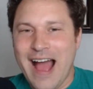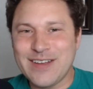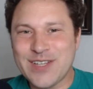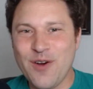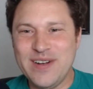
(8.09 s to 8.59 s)

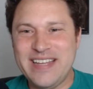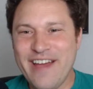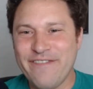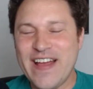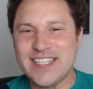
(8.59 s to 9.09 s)
How's it going,
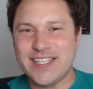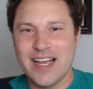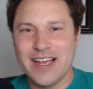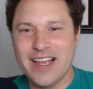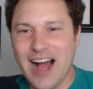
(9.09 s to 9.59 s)
DFS
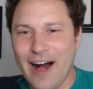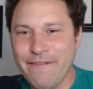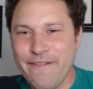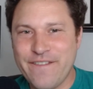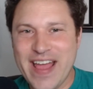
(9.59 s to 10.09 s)

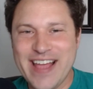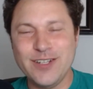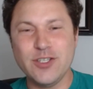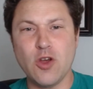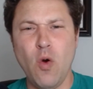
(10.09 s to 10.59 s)
golf
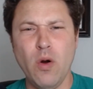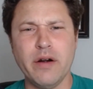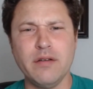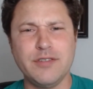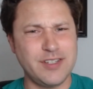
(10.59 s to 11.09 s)
fans,
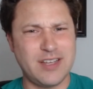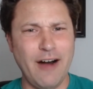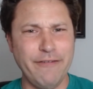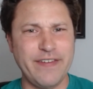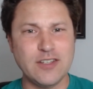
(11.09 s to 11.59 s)
or just
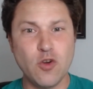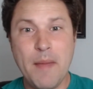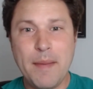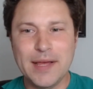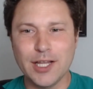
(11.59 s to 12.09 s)
golf fans, or
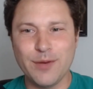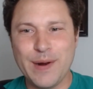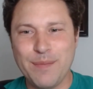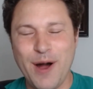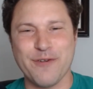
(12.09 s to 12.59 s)
maybe a little bit
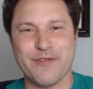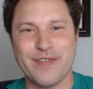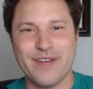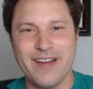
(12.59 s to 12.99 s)
of both?